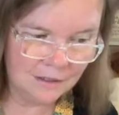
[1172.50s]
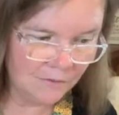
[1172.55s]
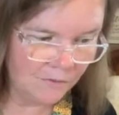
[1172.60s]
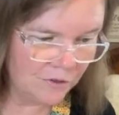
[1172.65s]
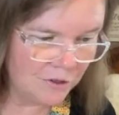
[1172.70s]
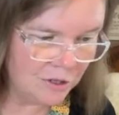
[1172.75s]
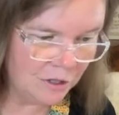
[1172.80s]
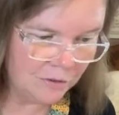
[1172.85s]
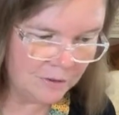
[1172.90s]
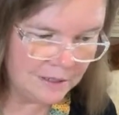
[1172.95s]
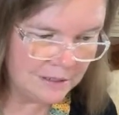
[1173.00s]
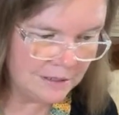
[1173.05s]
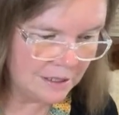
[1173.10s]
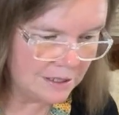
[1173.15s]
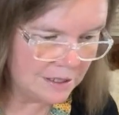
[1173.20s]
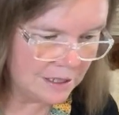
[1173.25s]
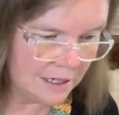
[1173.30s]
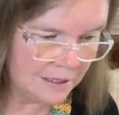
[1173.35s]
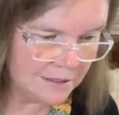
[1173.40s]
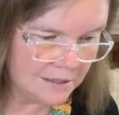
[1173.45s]
doing
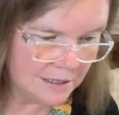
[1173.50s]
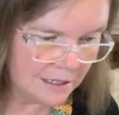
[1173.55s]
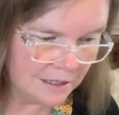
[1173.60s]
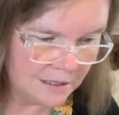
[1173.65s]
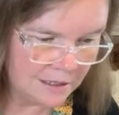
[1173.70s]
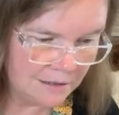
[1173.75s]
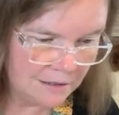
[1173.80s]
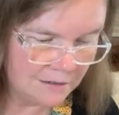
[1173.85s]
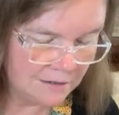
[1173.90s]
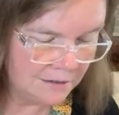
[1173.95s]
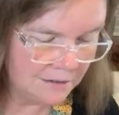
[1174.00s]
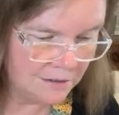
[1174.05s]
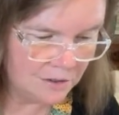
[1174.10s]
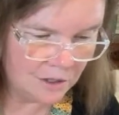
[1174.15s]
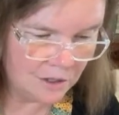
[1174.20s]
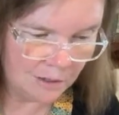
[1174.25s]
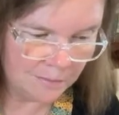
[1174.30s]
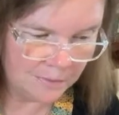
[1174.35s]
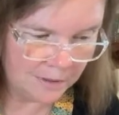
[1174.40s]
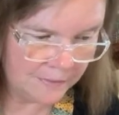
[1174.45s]
such an outstanding
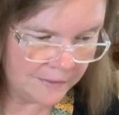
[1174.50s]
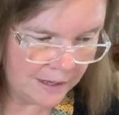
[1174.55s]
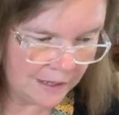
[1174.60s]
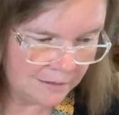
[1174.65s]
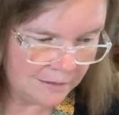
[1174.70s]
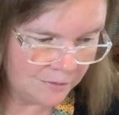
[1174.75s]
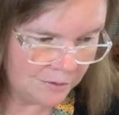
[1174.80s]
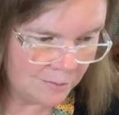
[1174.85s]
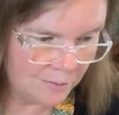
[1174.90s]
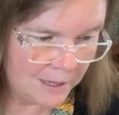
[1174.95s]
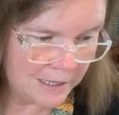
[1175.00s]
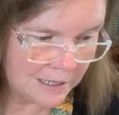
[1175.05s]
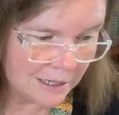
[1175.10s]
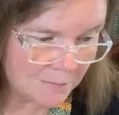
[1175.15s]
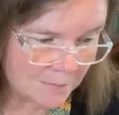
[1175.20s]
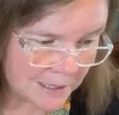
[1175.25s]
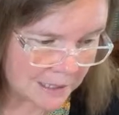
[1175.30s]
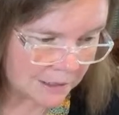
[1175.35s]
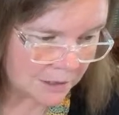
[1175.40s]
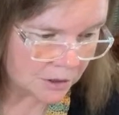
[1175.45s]
job on that, and for making
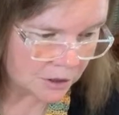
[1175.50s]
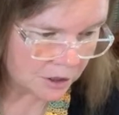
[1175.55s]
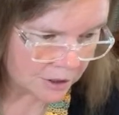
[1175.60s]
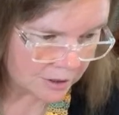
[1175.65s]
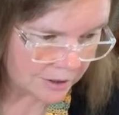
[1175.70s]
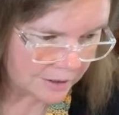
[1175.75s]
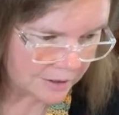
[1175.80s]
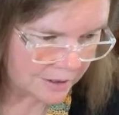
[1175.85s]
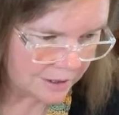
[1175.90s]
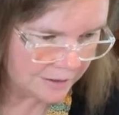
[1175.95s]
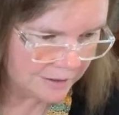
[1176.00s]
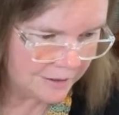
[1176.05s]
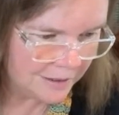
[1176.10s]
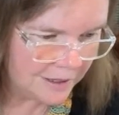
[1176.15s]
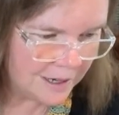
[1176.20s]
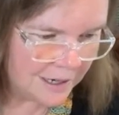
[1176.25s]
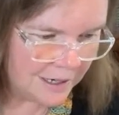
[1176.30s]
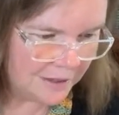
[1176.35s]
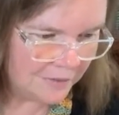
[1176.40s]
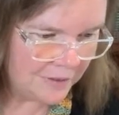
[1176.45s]
me look good.
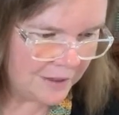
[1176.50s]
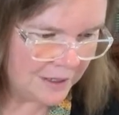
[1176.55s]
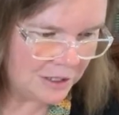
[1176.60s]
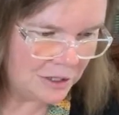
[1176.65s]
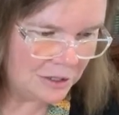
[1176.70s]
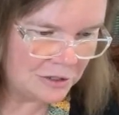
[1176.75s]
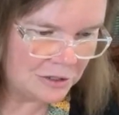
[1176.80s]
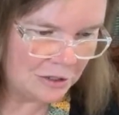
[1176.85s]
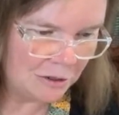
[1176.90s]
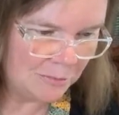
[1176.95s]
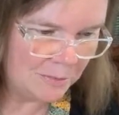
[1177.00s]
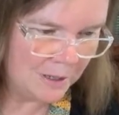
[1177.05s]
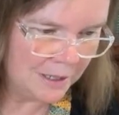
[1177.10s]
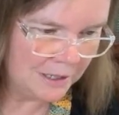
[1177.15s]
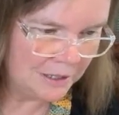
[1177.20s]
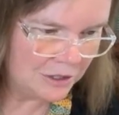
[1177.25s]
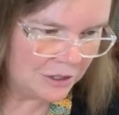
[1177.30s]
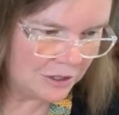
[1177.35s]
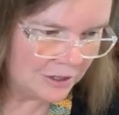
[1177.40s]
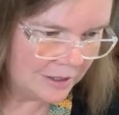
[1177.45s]
Thank you so
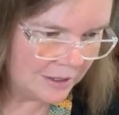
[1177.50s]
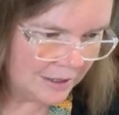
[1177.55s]
much.